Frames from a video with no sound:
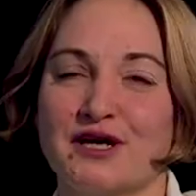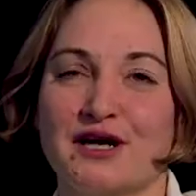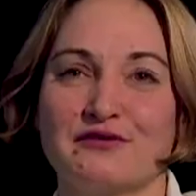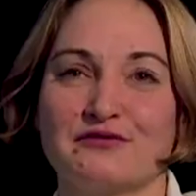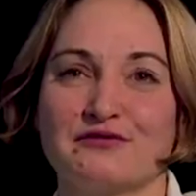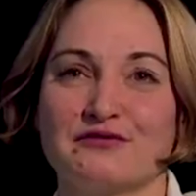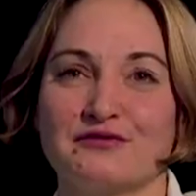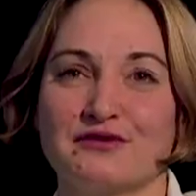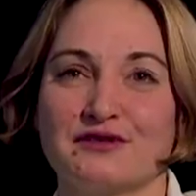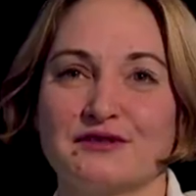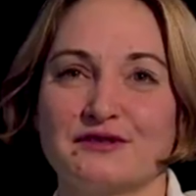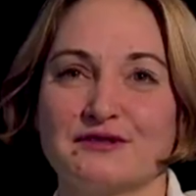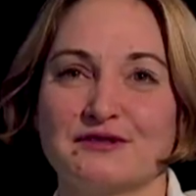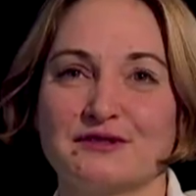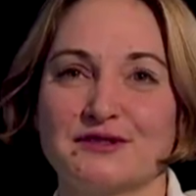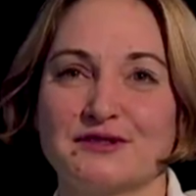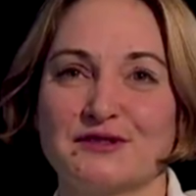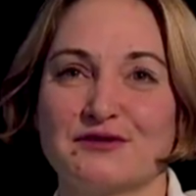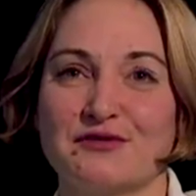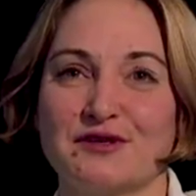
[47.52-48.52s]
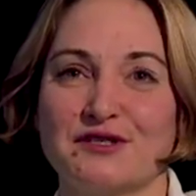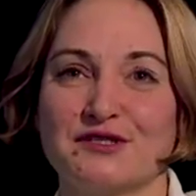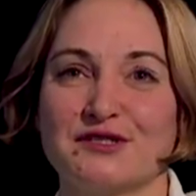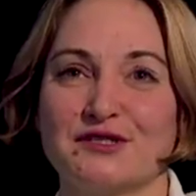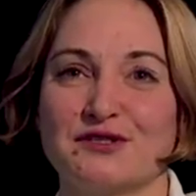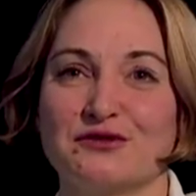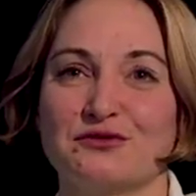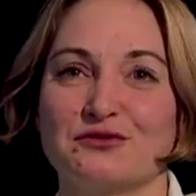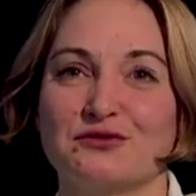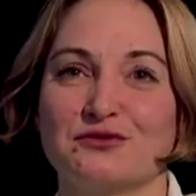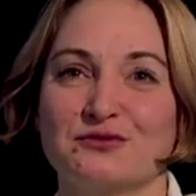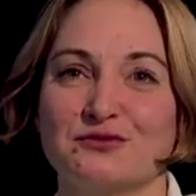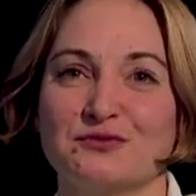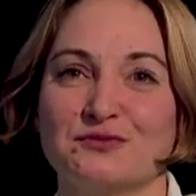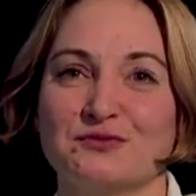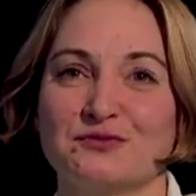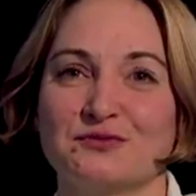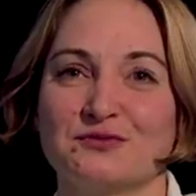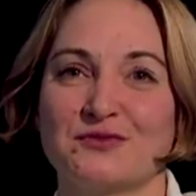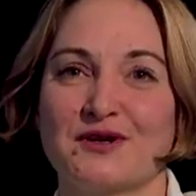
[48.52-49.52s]
have uh, 22
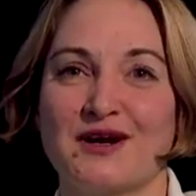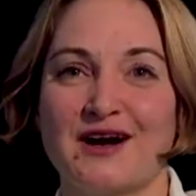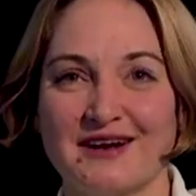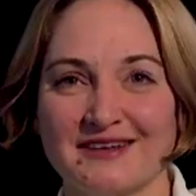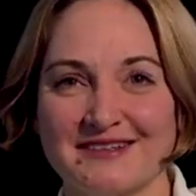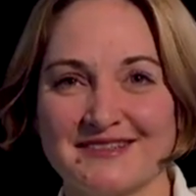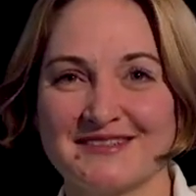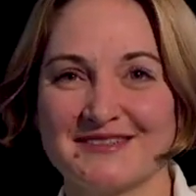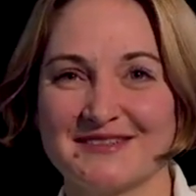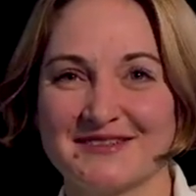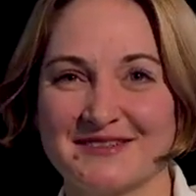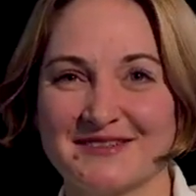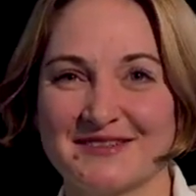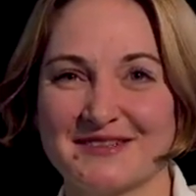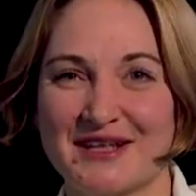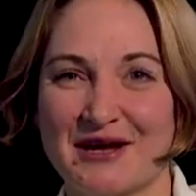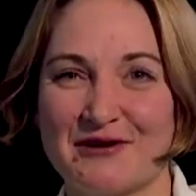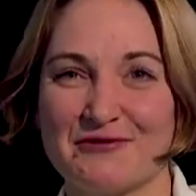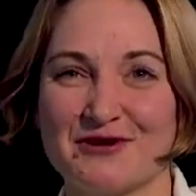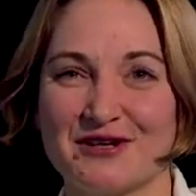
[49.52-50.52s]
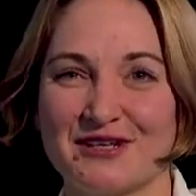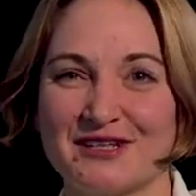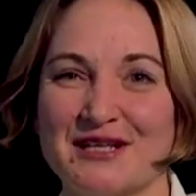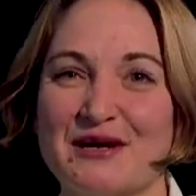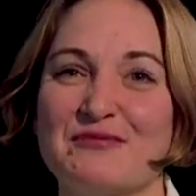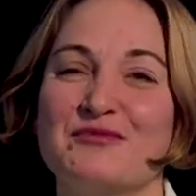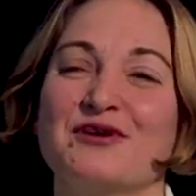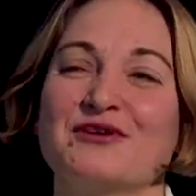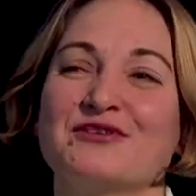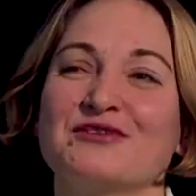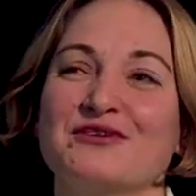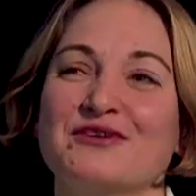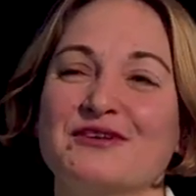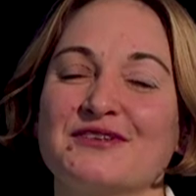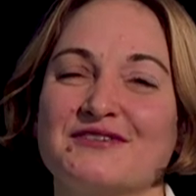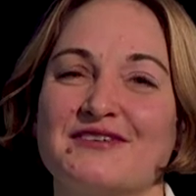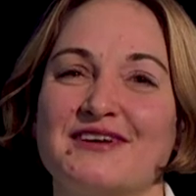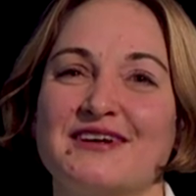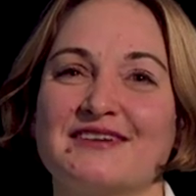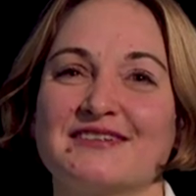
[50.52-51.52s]
guys in our laboratory.
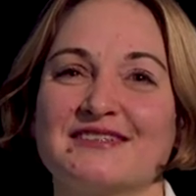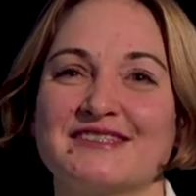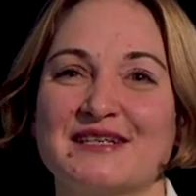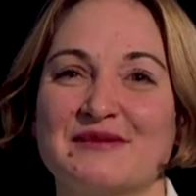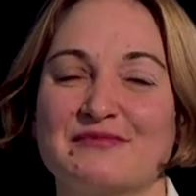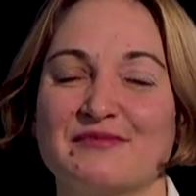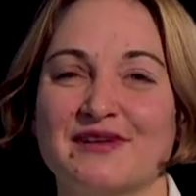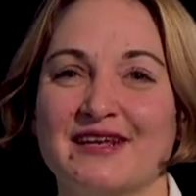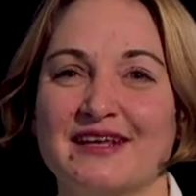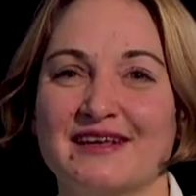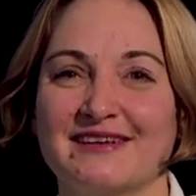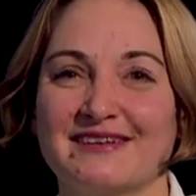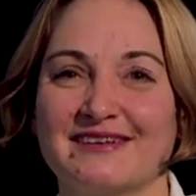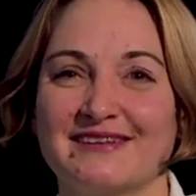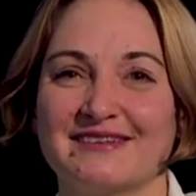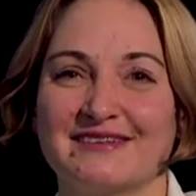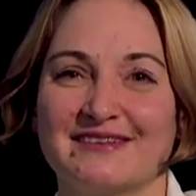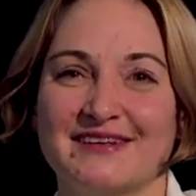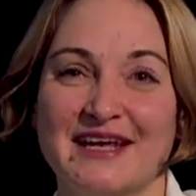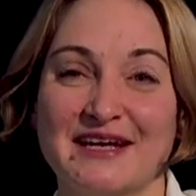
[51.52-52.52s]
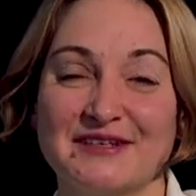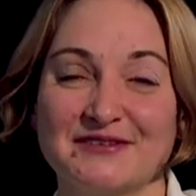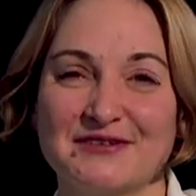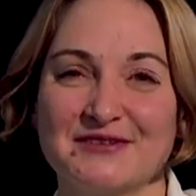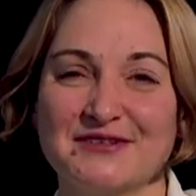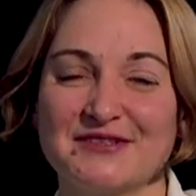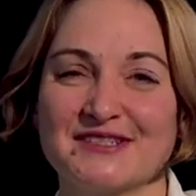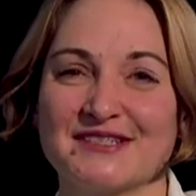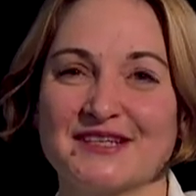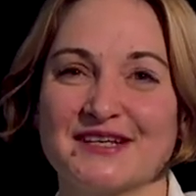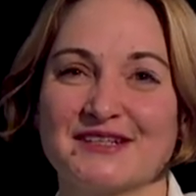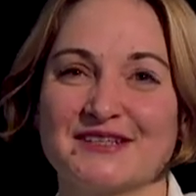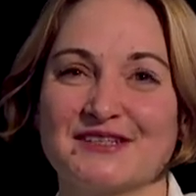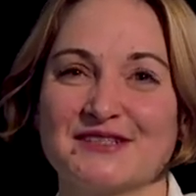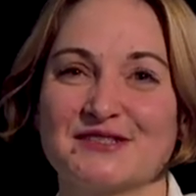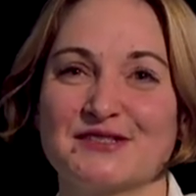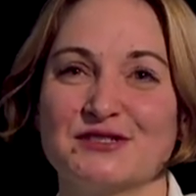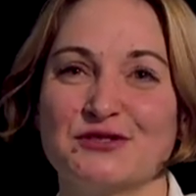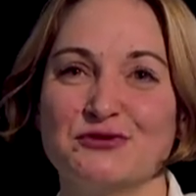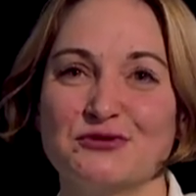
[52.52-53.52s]
There are some le uh, lecturers and
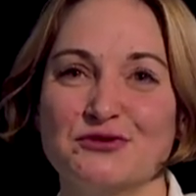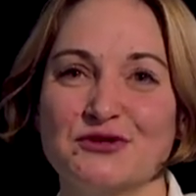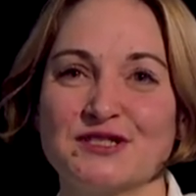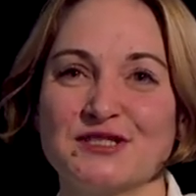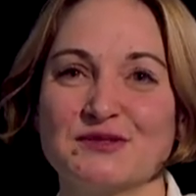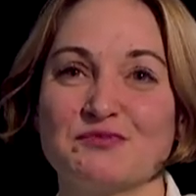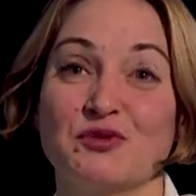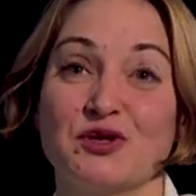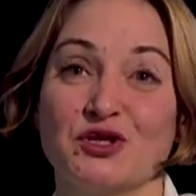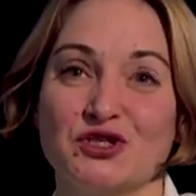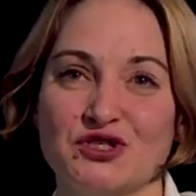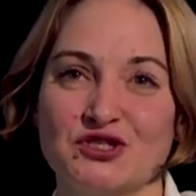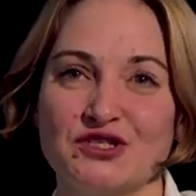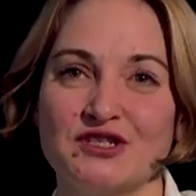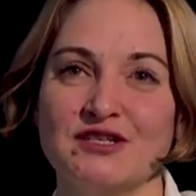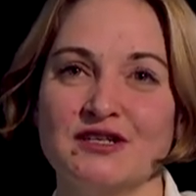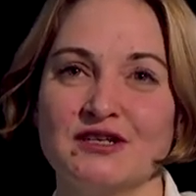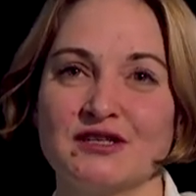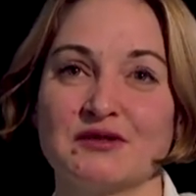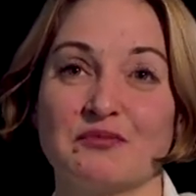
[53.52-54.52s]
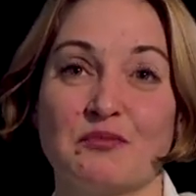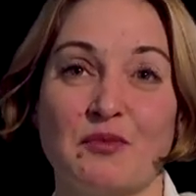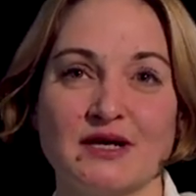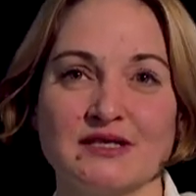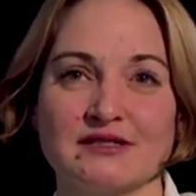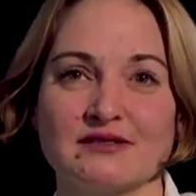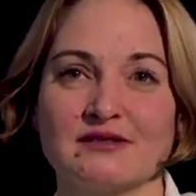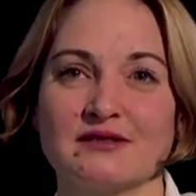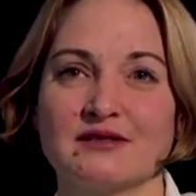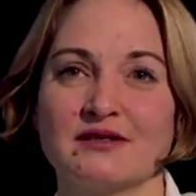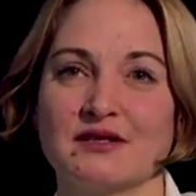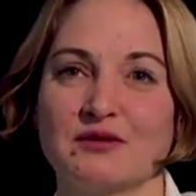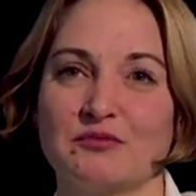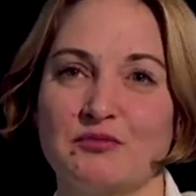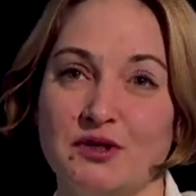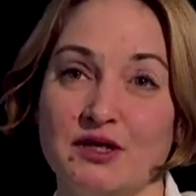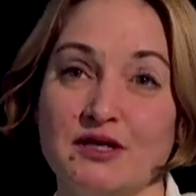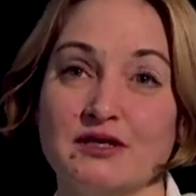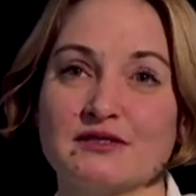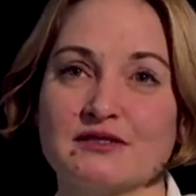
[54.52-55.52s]
students, PhD and master and
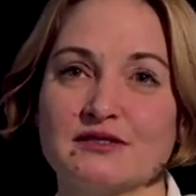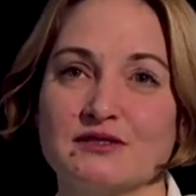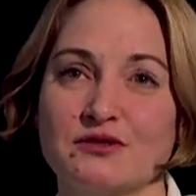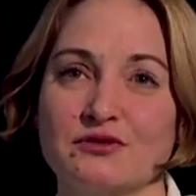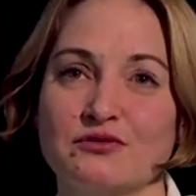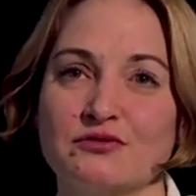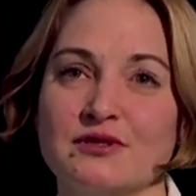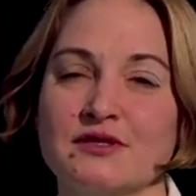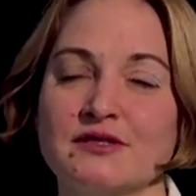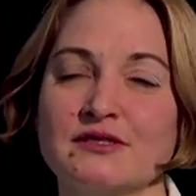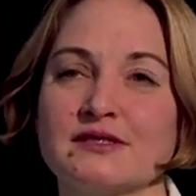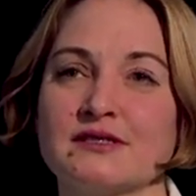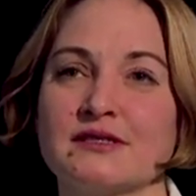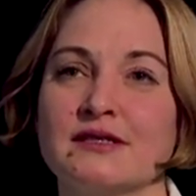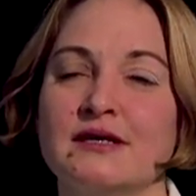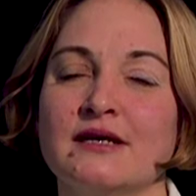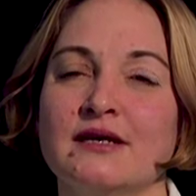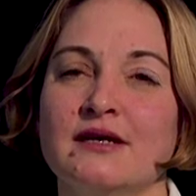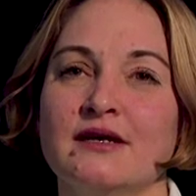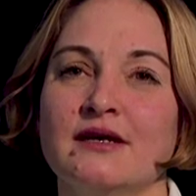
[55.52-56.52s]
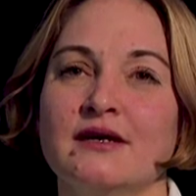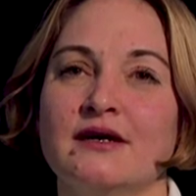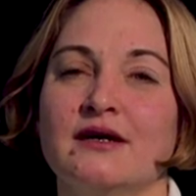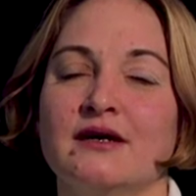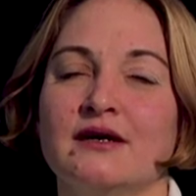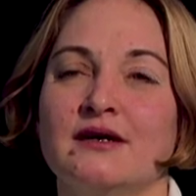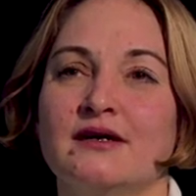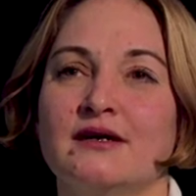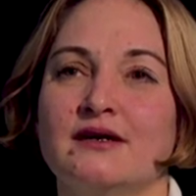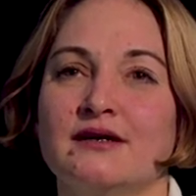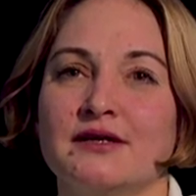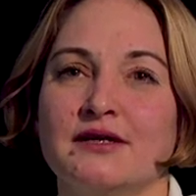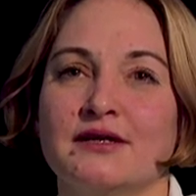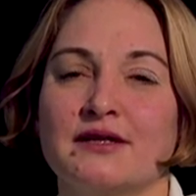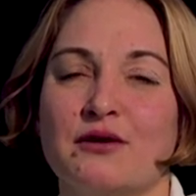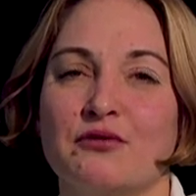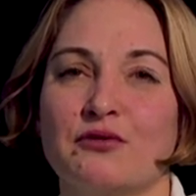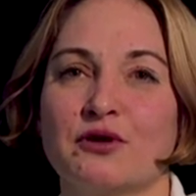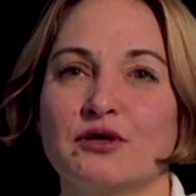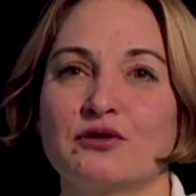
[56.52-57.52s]
BS students uh, in
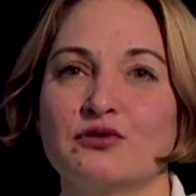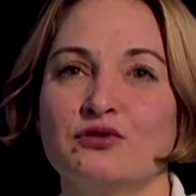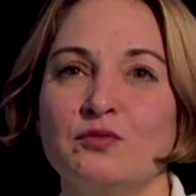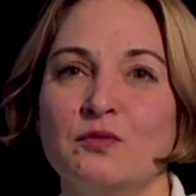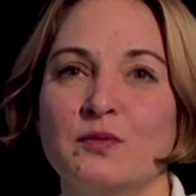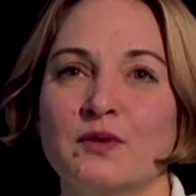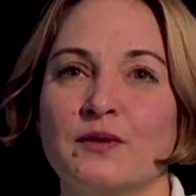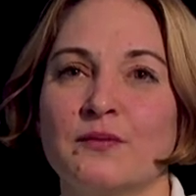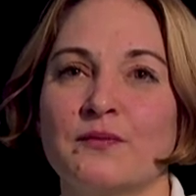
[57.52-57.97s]
our group.